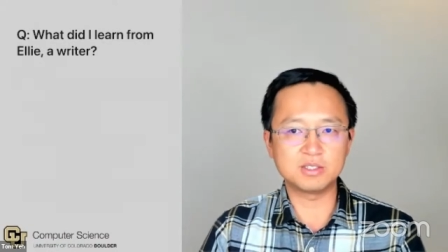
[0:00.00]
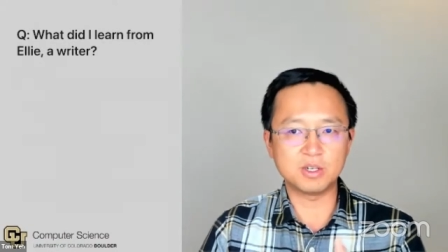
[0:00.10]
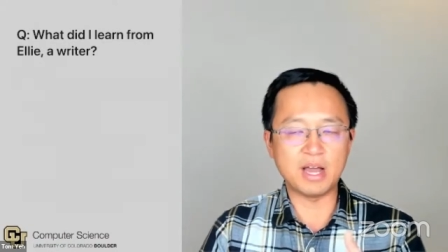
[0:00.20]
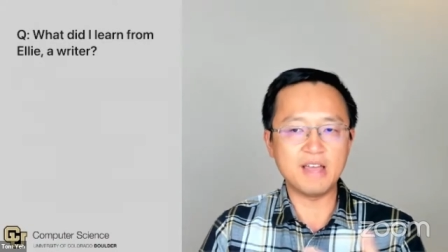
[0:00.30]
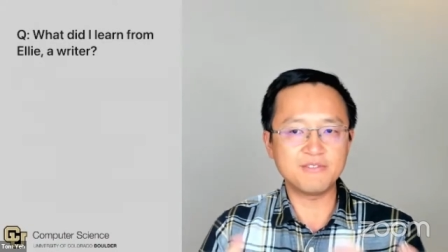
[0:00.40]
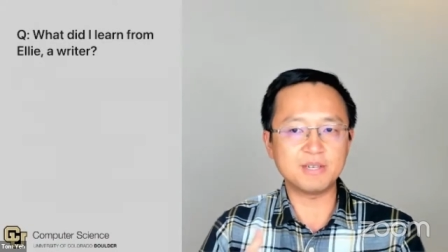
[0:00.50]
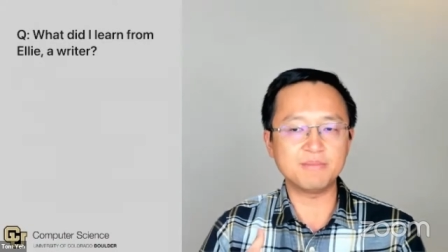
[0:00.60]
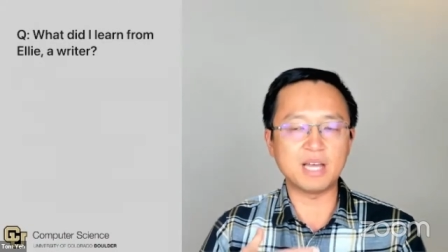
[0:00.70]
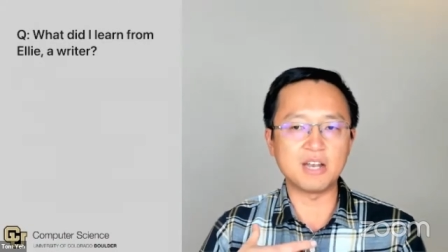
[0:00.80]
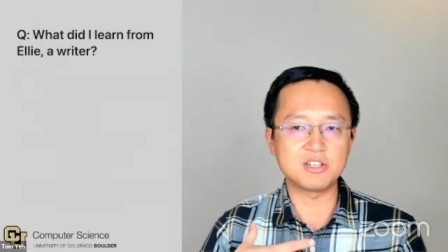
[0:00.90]
So I have
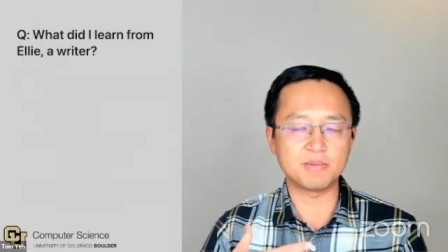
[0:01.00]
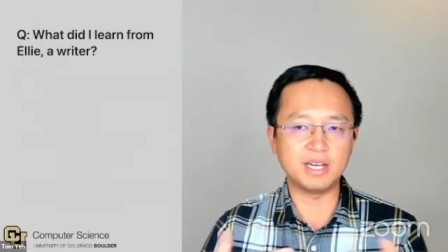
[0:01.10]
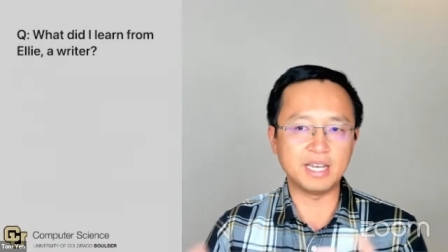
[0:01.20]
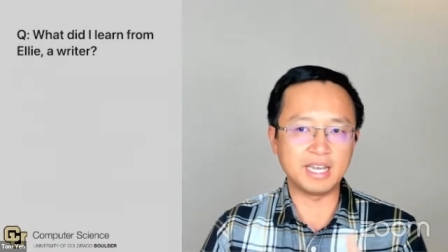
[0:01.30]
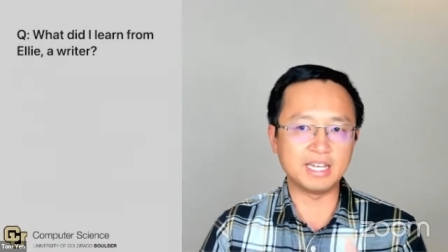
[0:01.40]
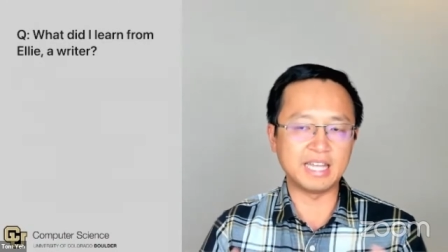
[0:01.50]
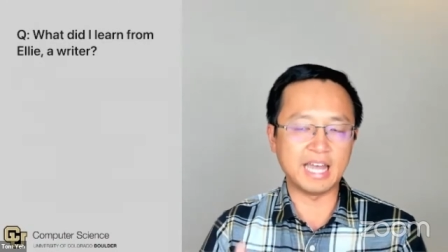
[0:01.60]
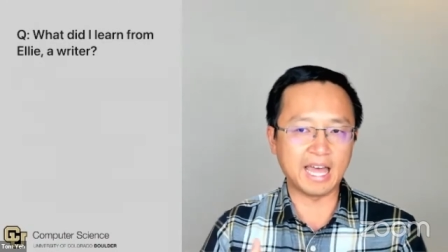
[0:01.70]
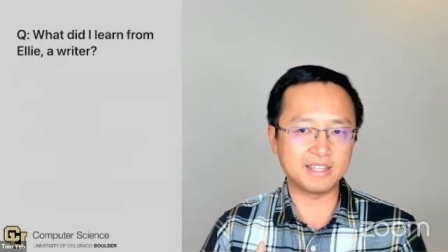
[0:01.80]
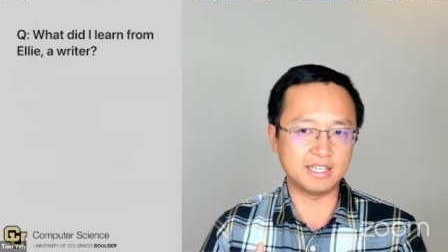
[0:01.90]
some knowledge about AI and
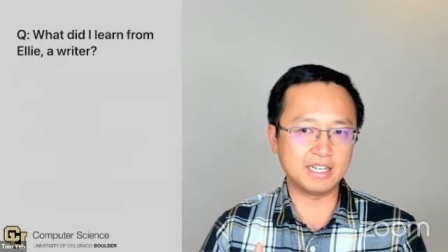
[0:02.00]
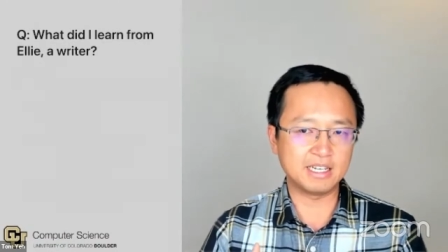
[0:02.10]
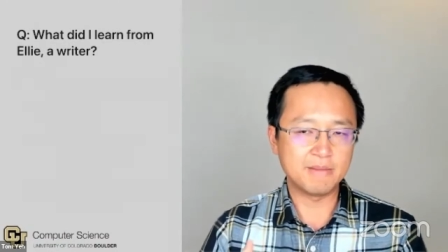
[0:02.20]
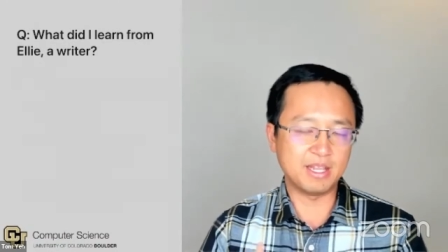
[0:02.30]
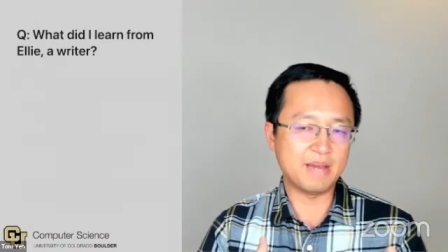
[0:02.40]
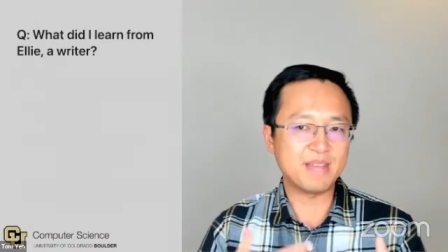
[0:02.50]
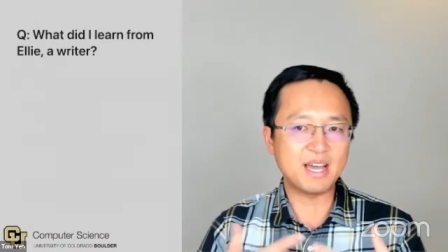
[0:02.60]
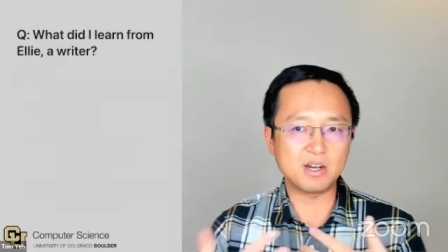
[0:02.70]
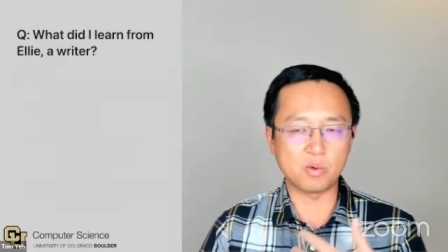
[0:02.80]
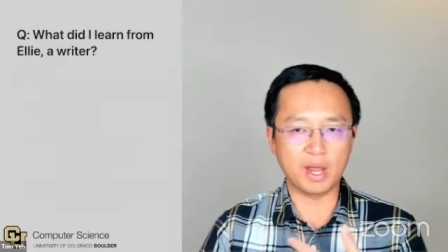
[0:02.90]
ethics, but I'm
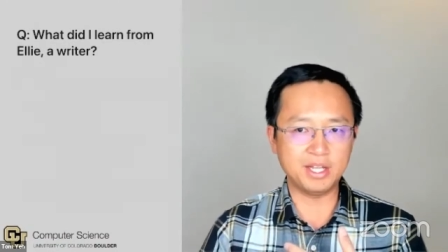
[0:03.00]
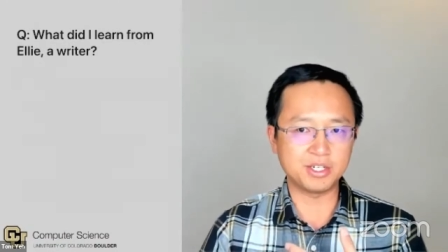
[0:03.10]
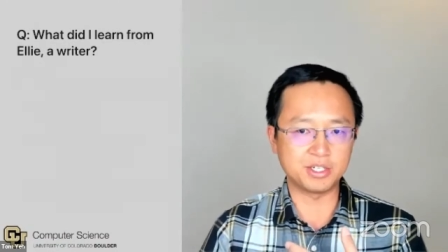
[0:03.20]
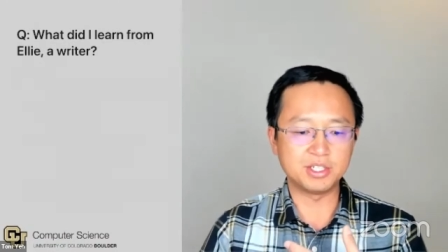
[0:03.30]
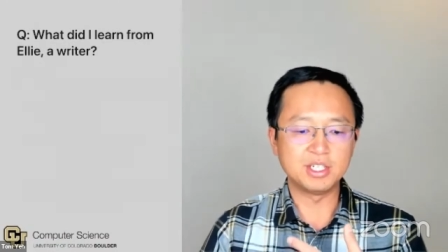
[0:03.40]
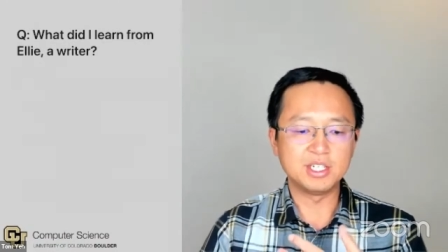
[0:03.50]
not a writer.